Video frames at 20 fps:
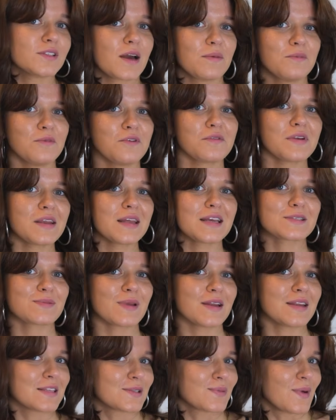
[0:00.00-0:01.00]
I'm not really
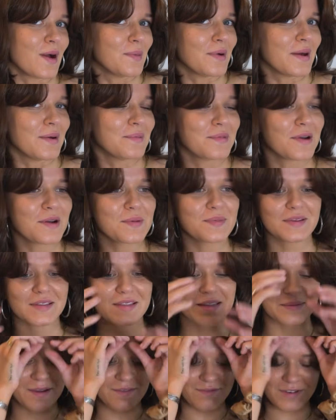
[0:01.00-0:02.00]
explaining this well, but I'm hoping
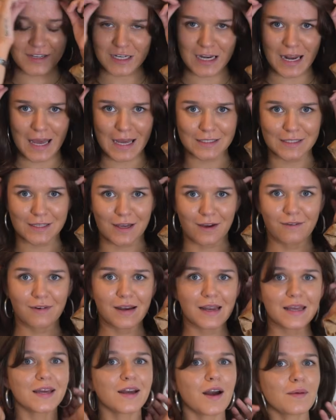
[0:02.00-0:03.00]
that my visual aids are
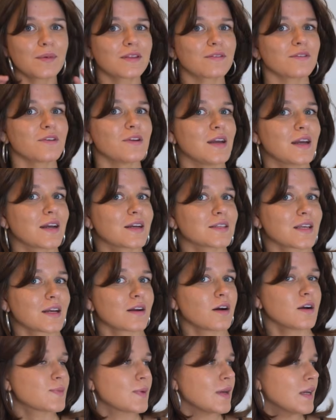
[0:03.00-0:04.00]
really coming through here because I
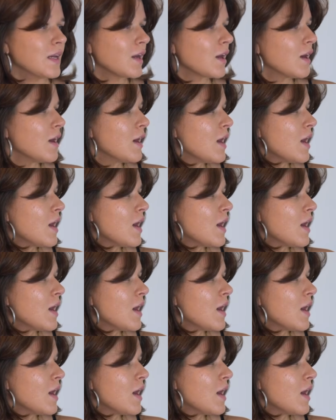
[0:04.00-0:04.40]
can't speak.